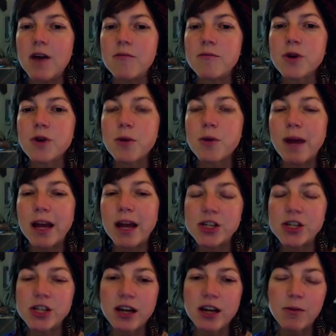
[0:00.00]
for a
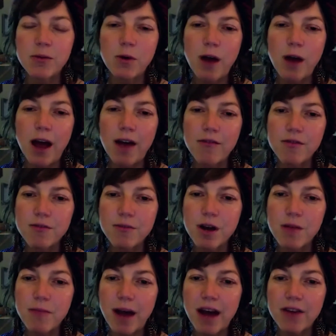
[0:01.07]
patient, I won't have them come
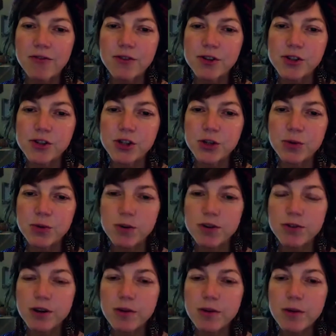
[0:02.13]
back for 2 or
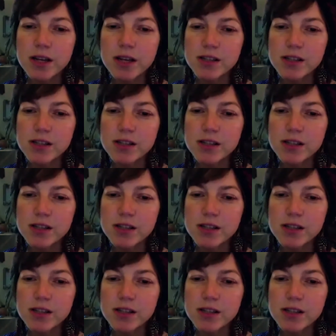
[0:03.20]
3 weeks.